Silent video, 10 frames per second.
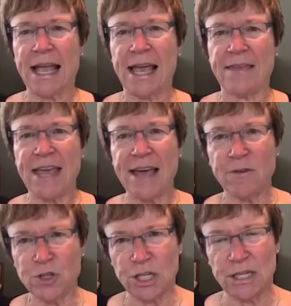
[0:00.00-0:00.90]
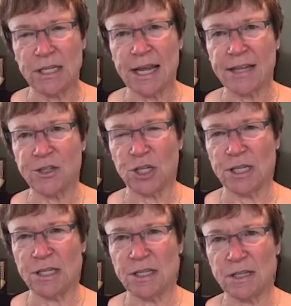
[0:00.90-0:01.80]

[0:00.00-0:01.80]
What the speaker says: And they had it had jeans